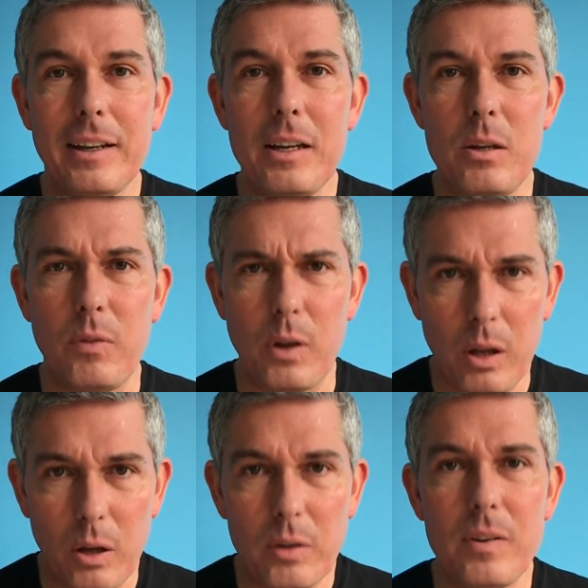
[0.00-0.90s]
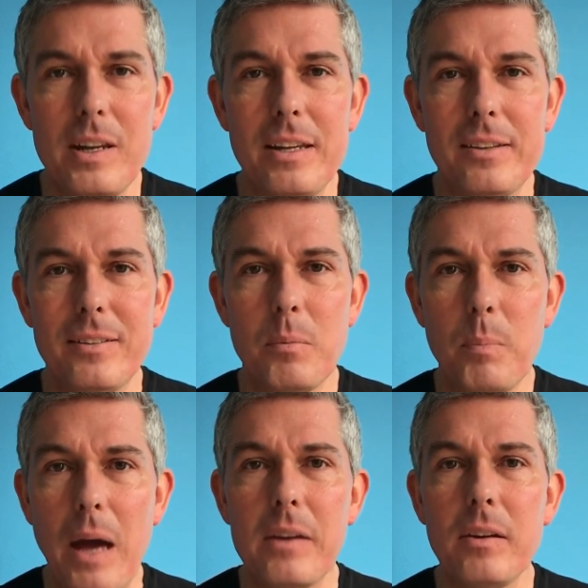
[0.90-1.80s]
you have a lot of leads,
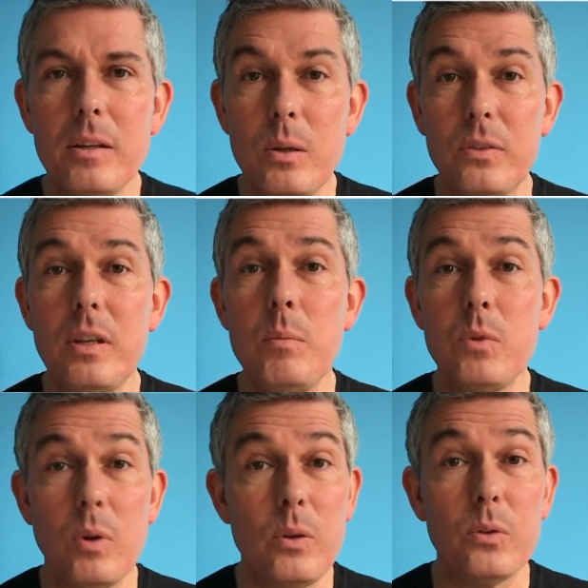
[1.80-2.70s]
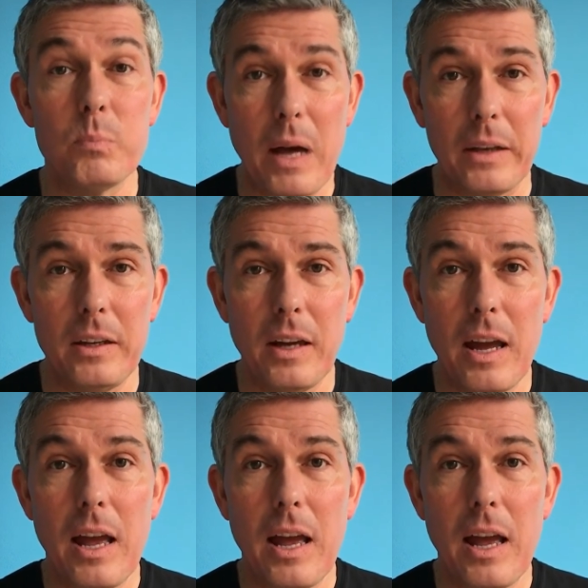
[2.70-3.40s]
but you seem to lose money